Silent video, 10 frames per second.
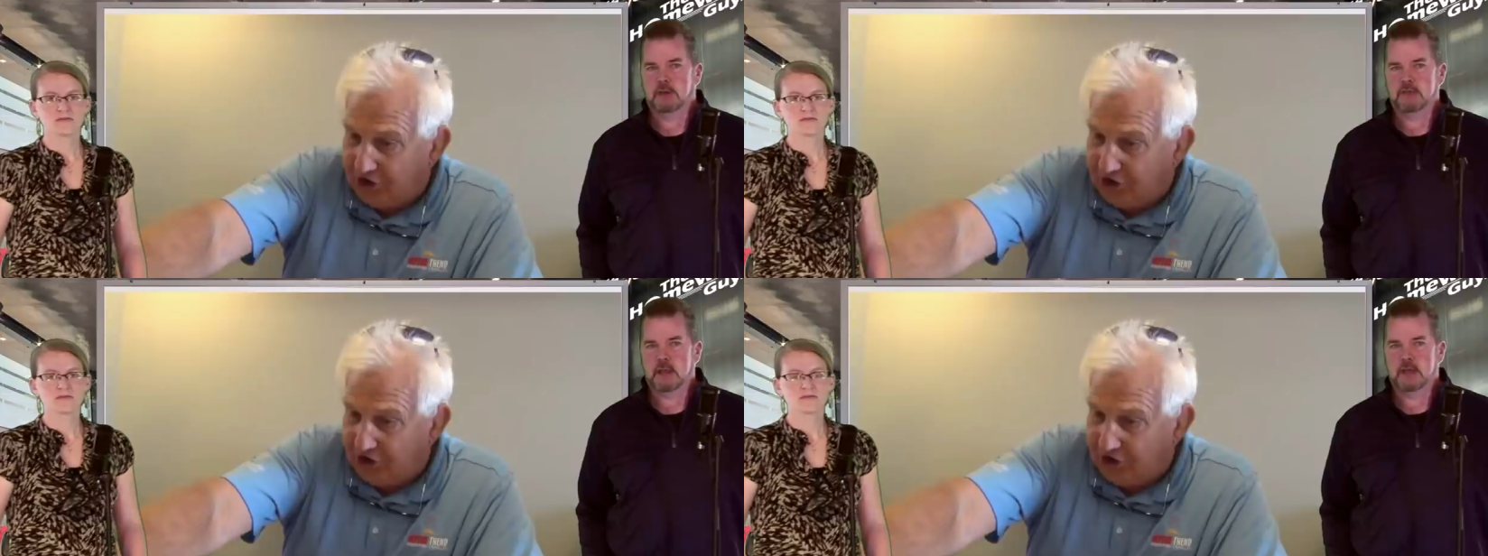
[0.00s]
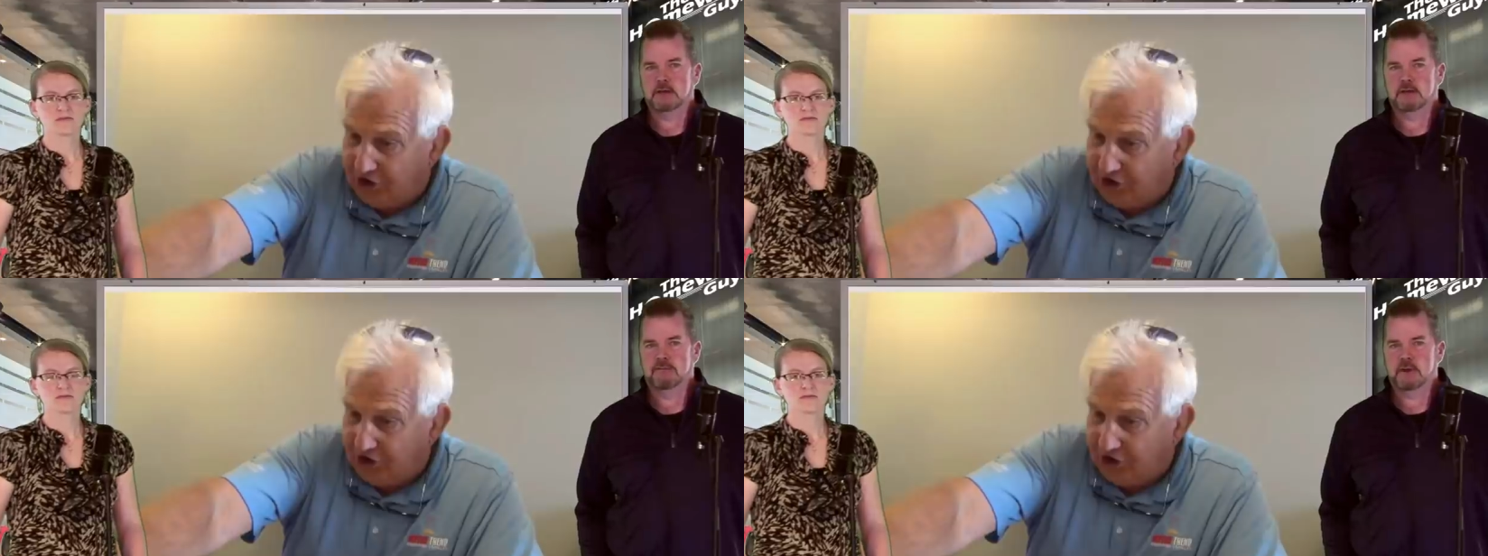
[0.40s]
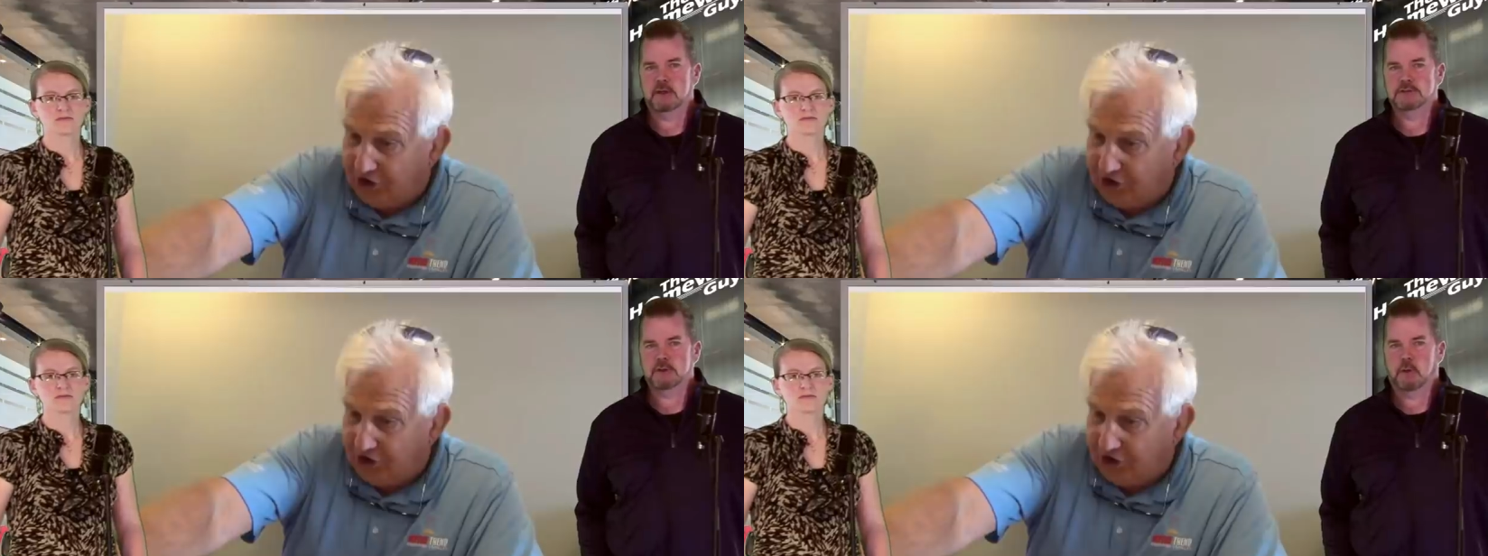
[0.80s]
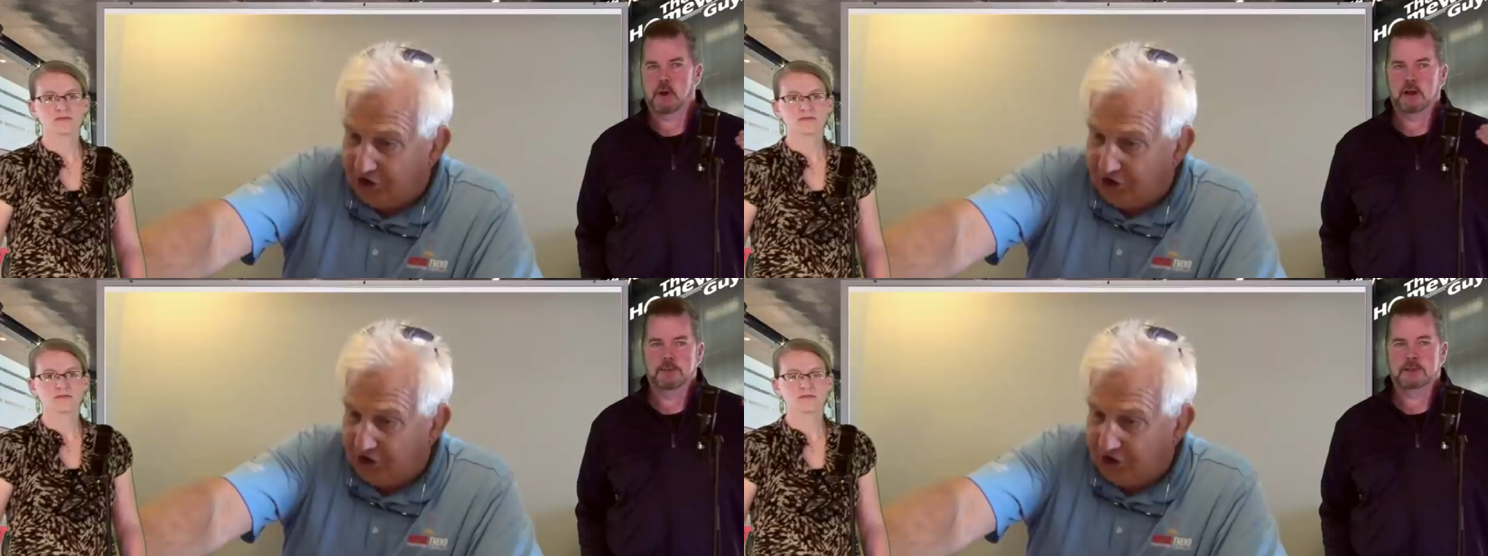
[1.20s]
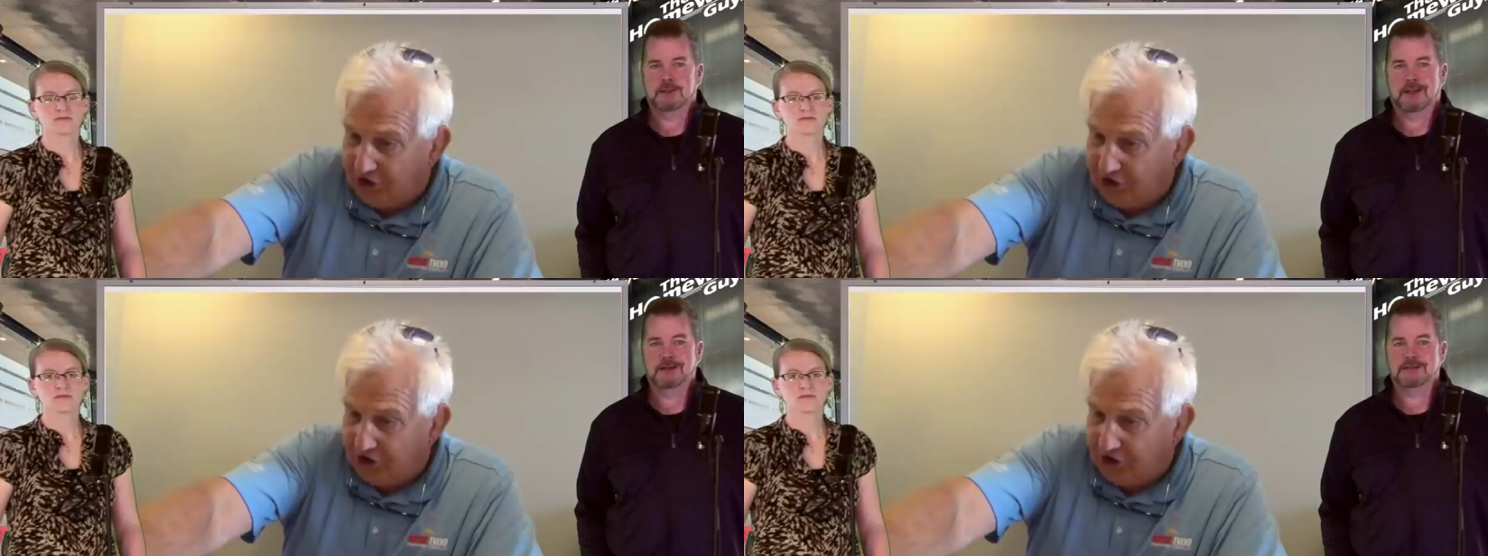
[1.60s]
Speaker 1: on the end of the video. So while I'm
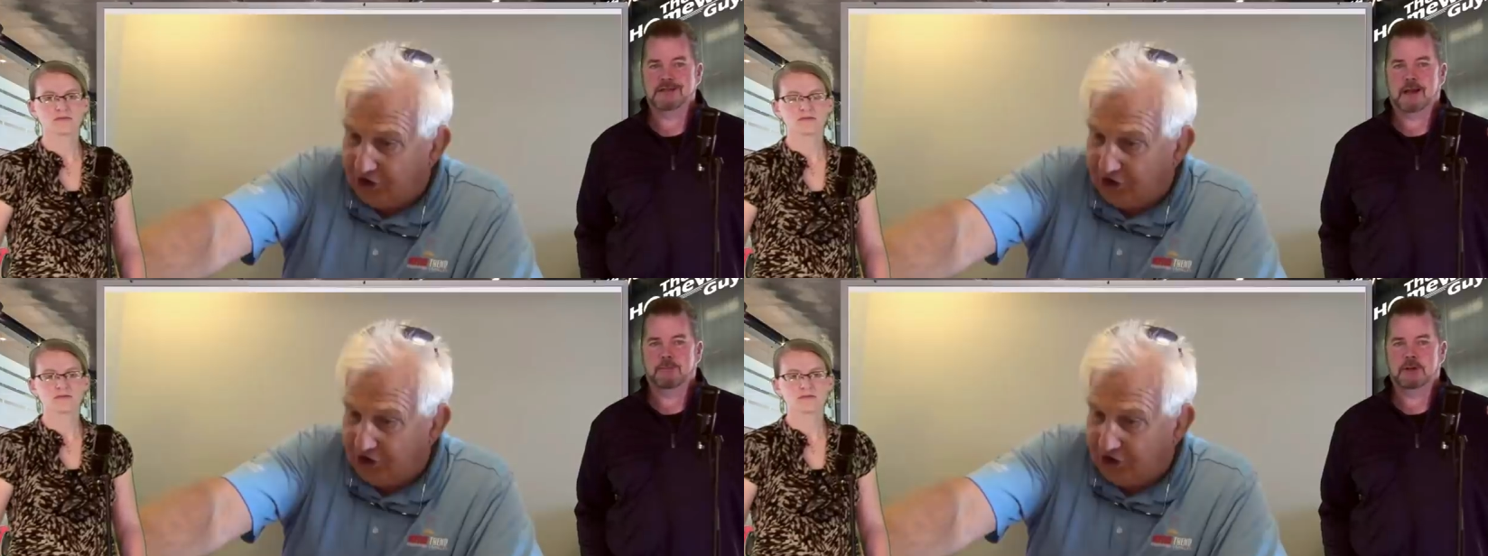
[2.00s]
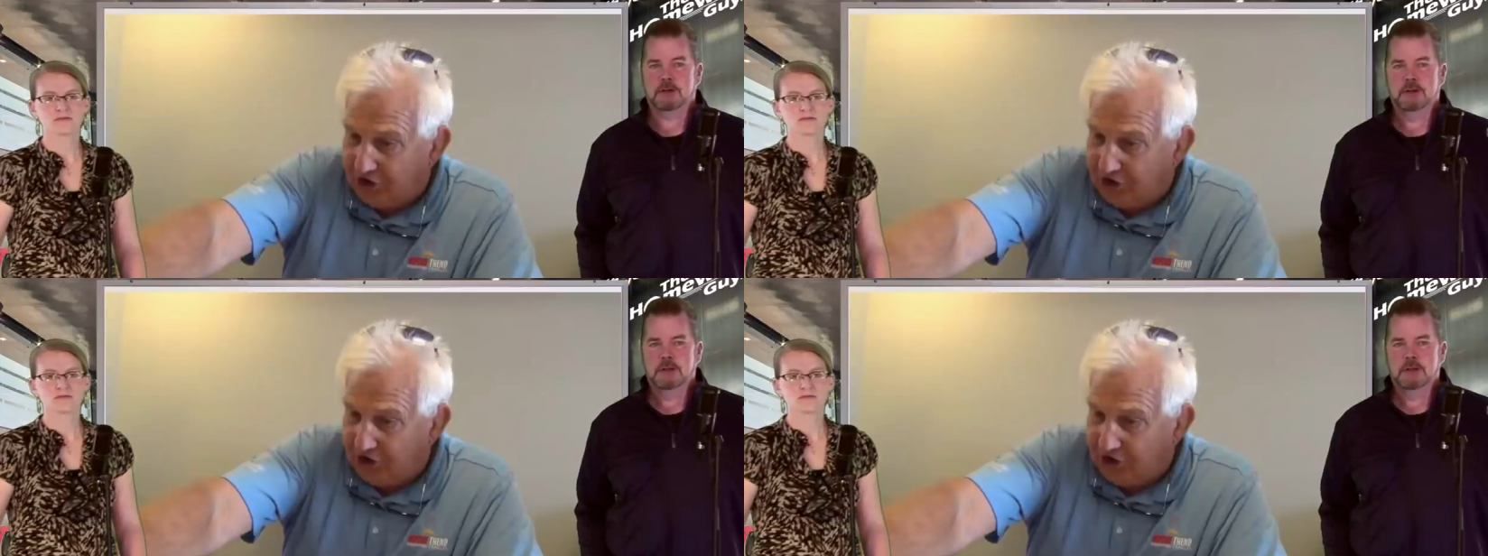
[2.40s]
inclined to stop here,